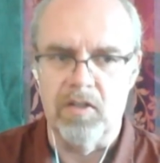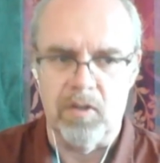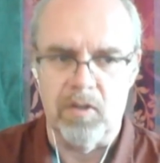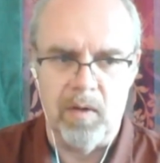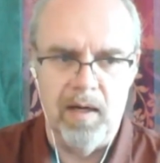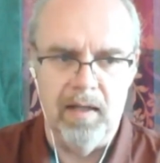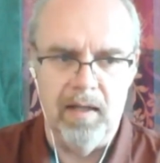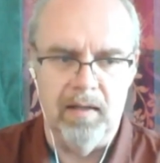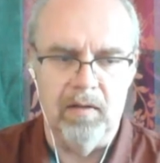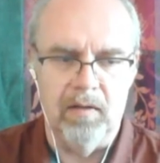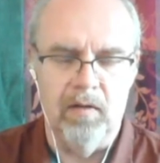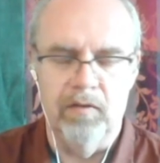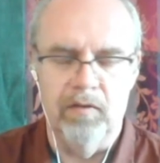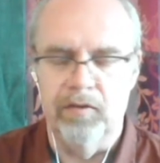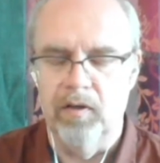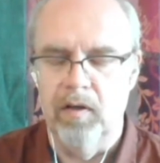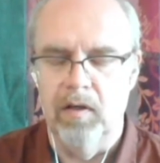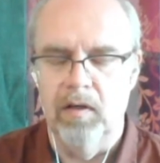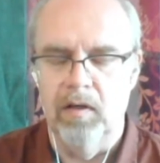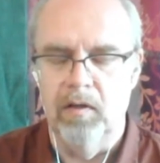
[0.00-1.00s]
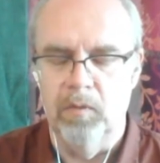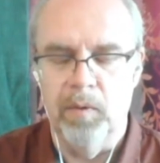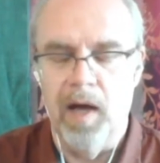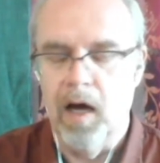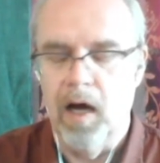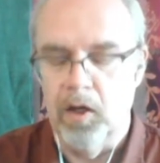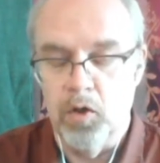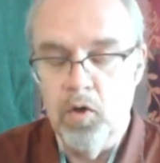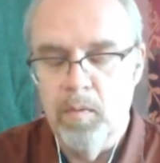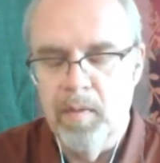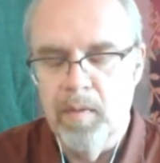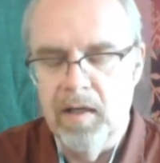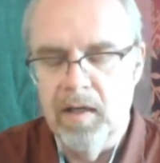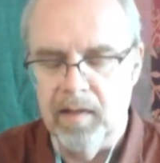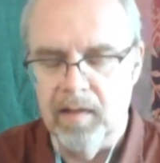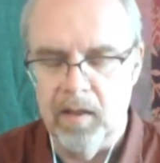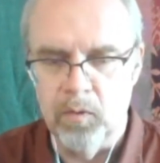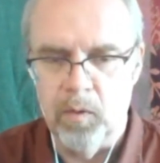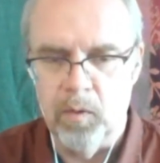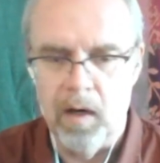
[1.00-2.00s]
trait of uh, we are
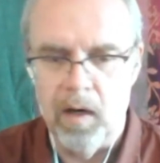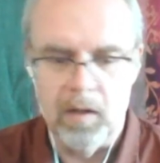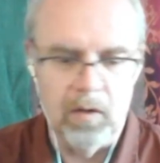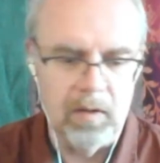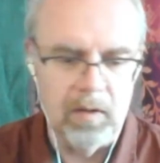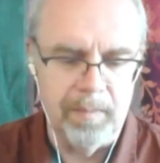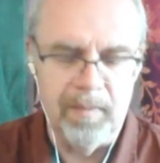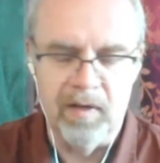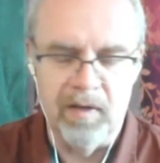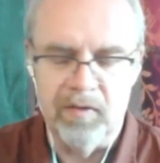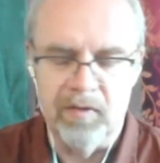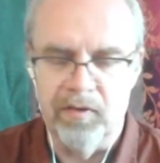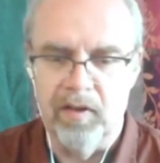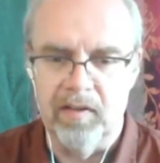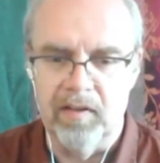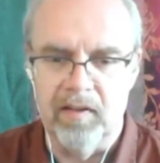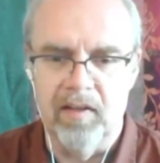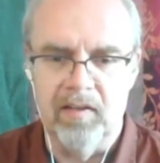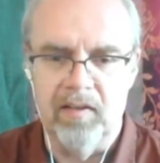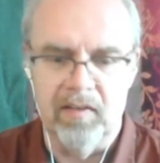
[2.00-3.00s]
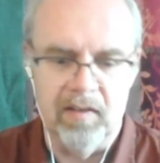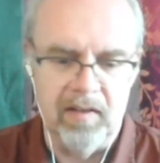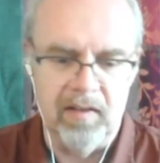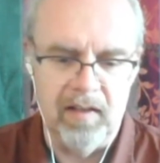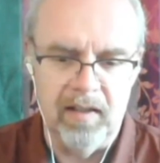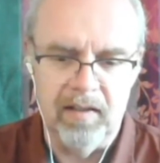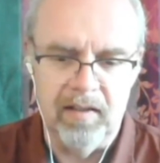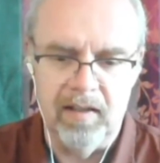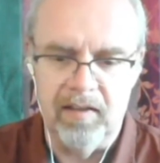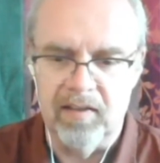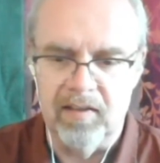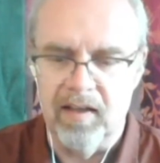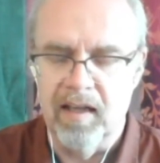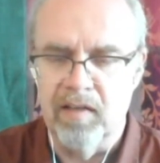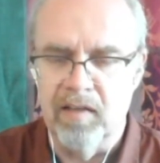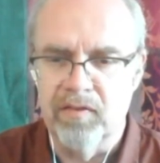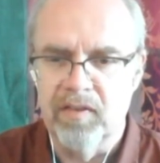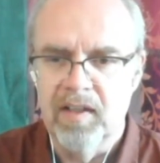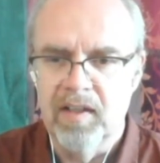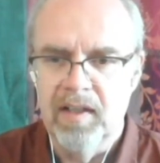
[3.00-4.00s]
human and we are not perfect, and so that, that's
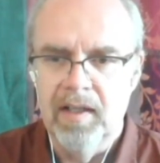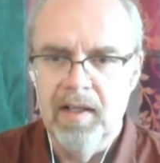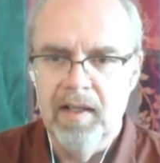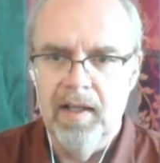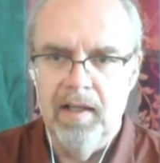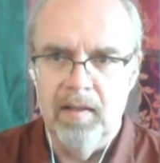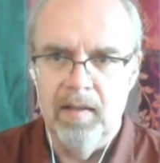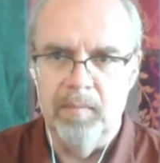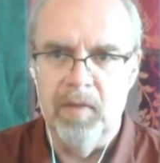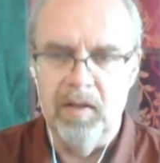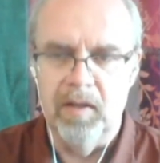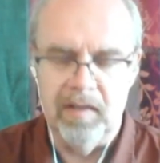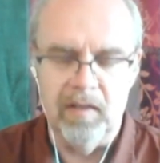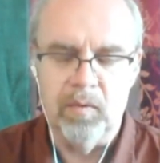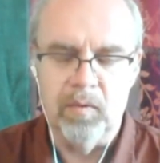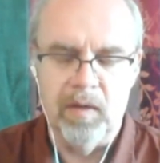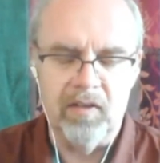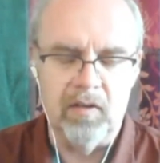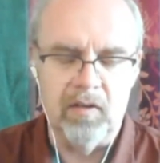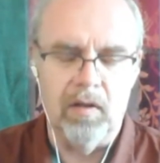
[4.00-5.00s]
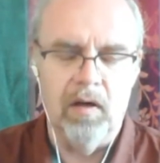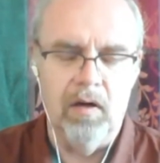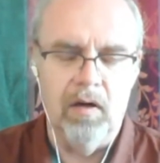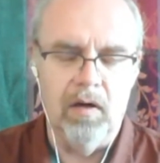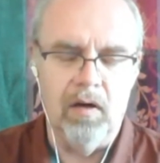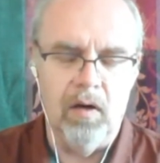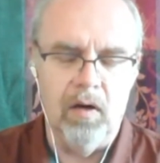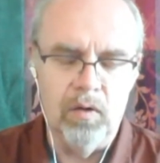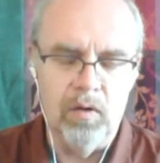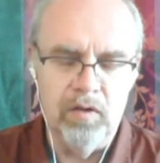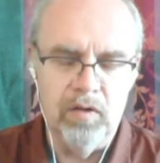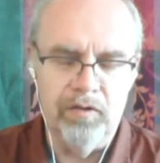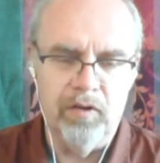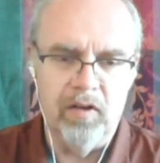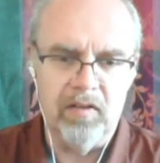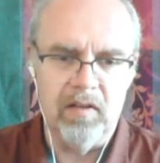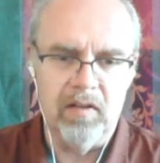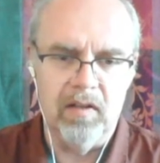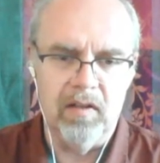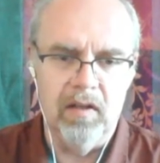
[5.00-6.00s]
life. But it was a, a good
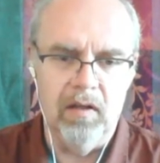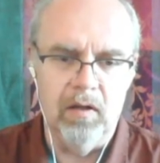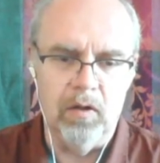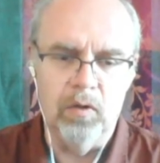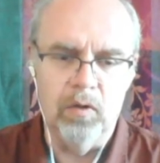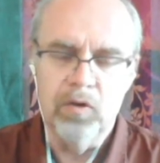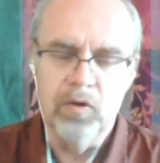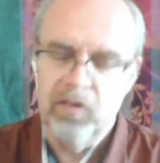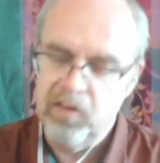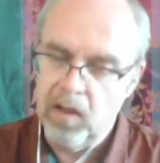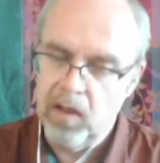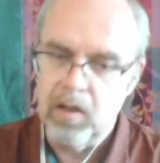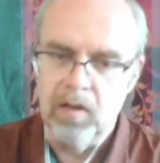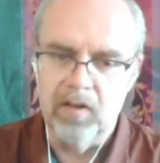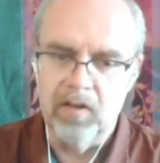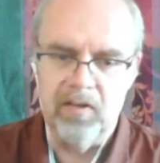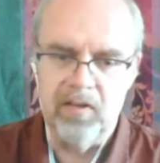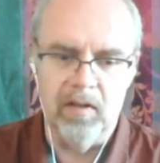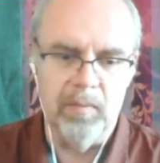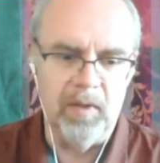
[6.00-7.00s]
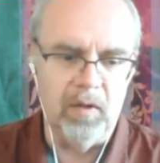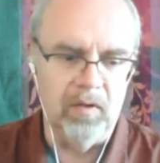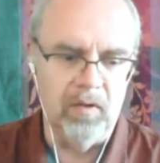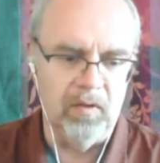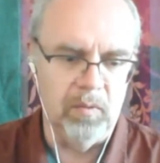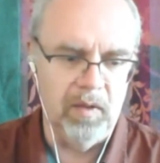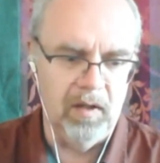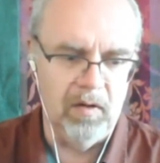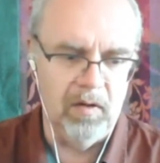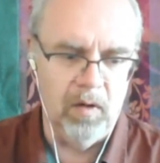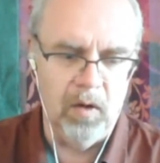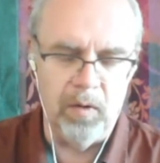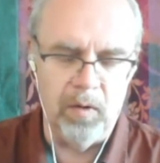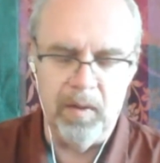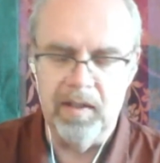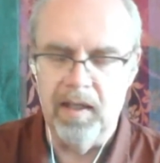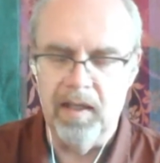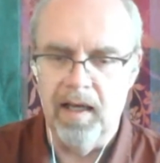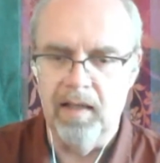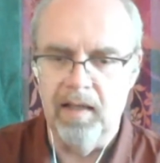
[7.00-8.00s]
first, a good second lesson, because we
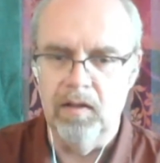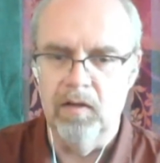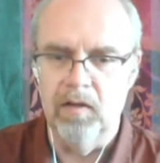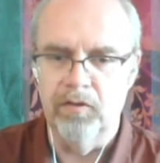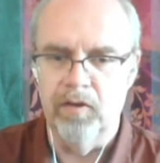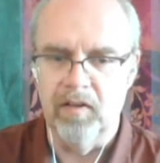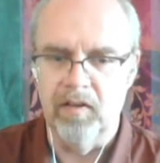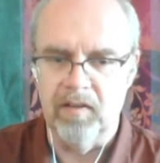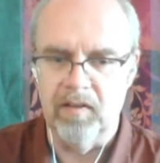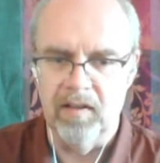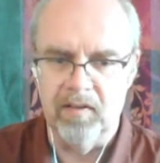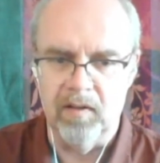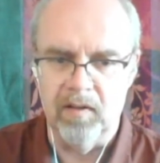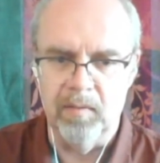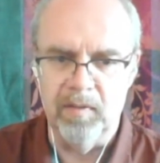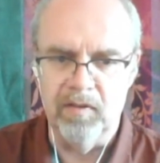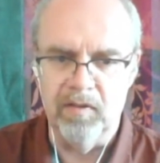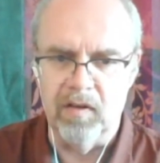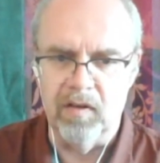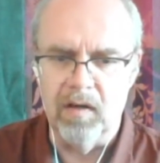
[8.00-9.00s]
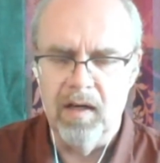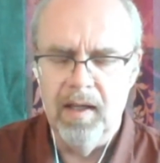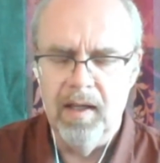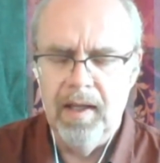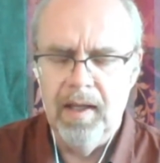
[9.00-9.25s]
already had a first lesson before.